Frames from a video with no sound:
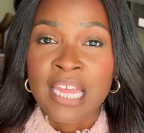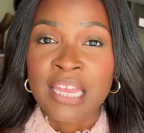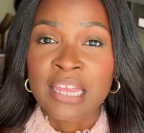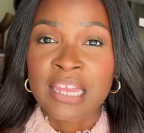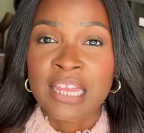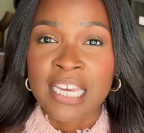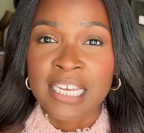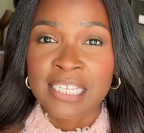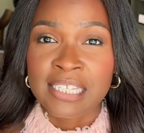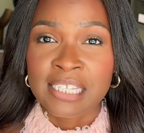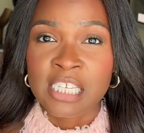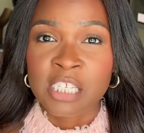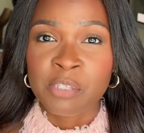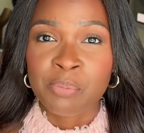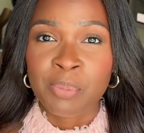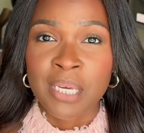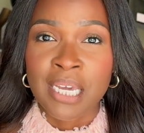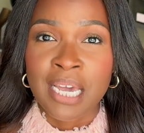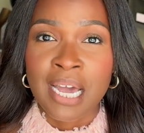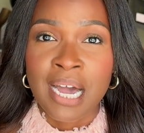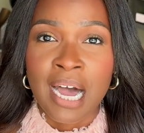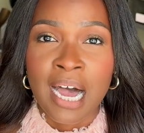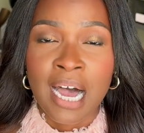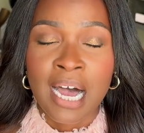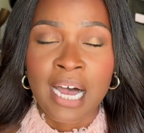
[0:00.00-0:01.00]
This is
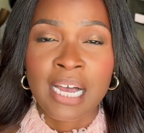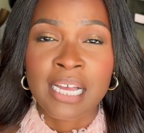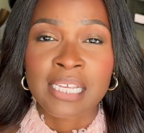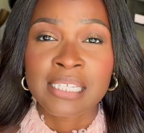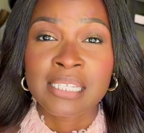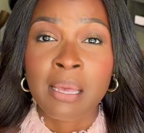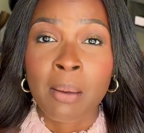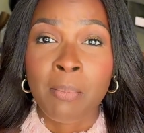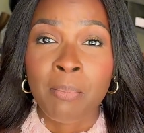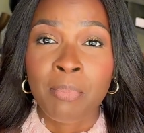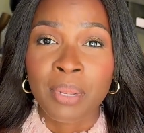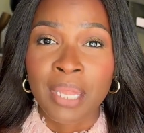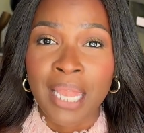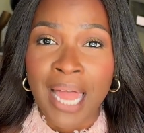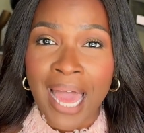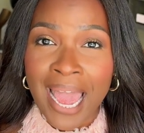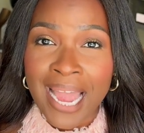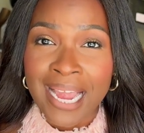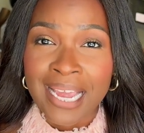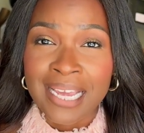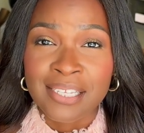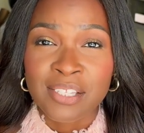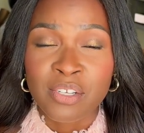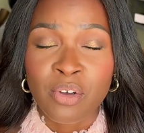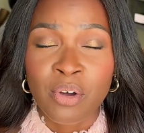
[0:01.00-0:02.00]
because
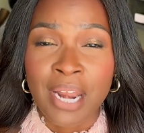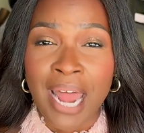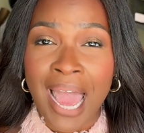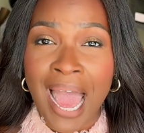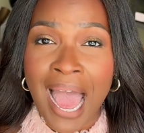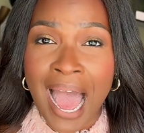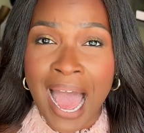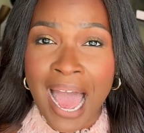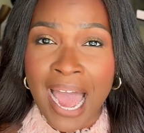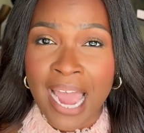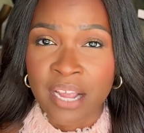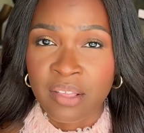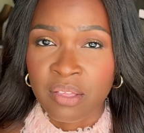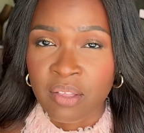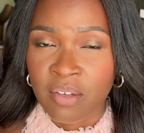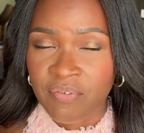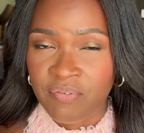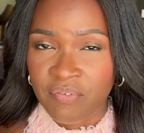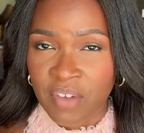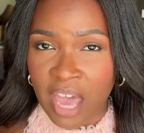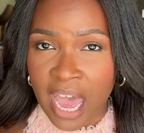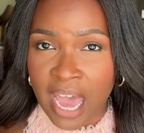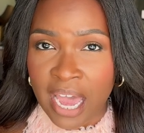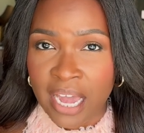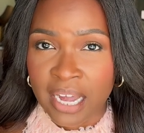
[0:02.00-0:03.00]
black is going to hide the
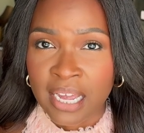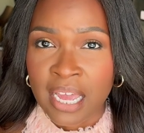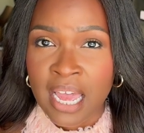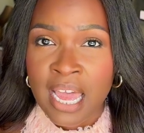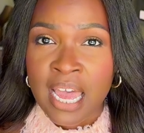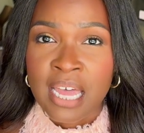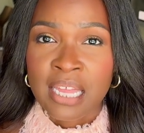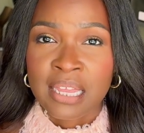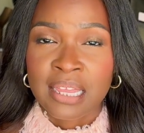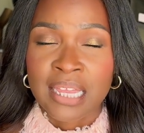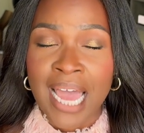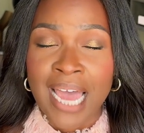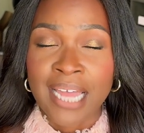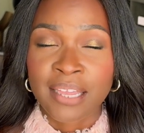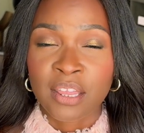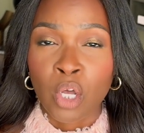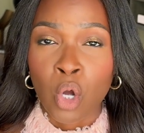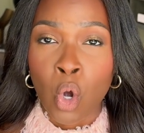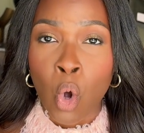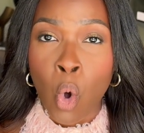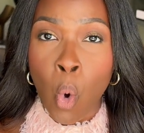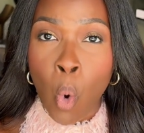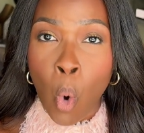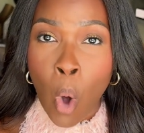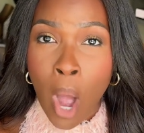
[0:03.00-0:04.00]
fact that the
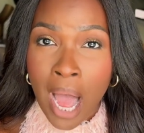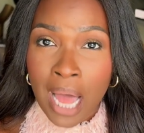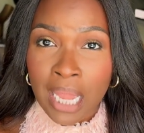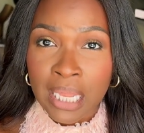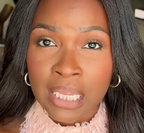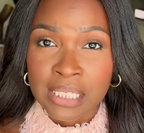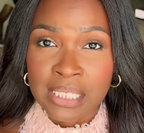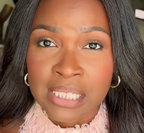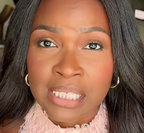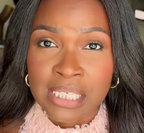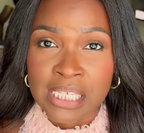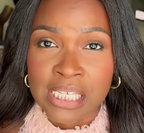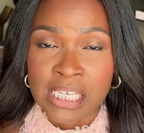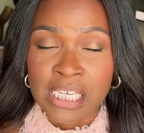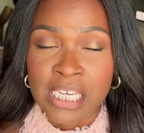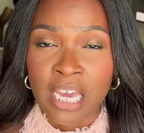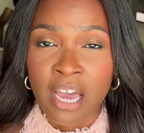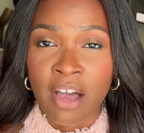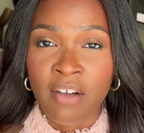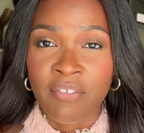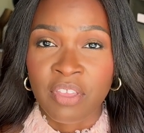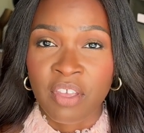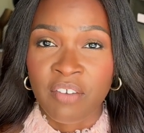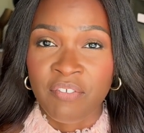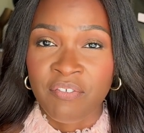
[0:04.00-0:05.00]
quality
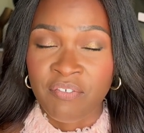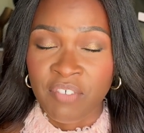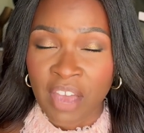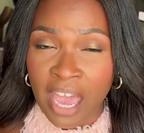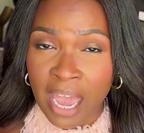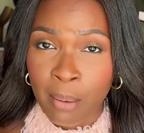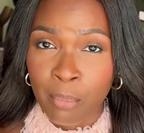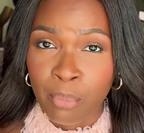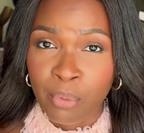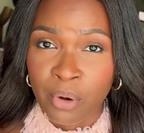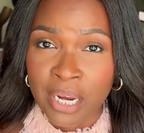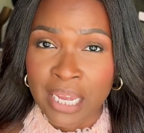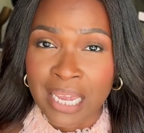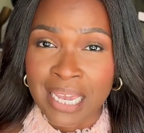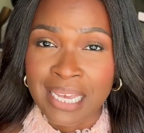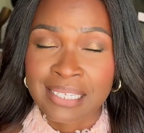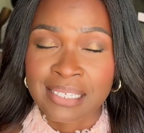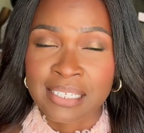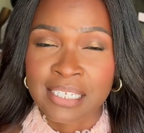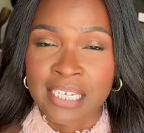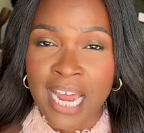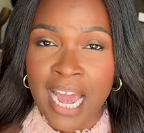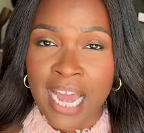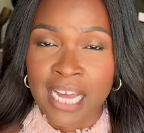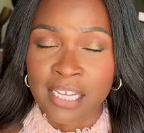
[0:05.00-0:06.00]
of the fabric is
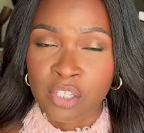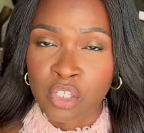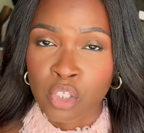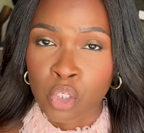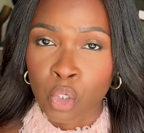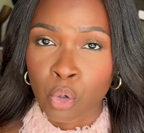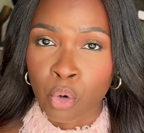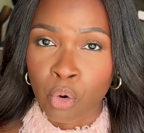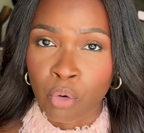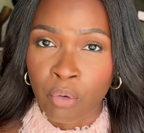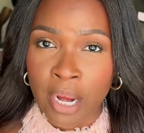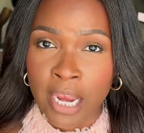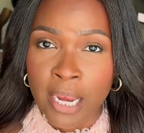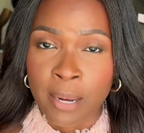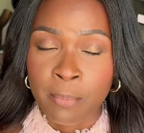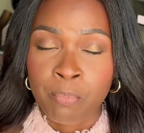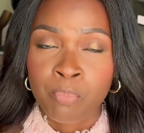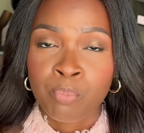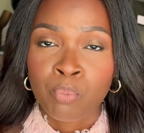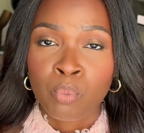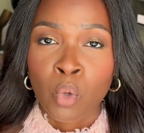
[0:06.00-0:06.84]
not so great.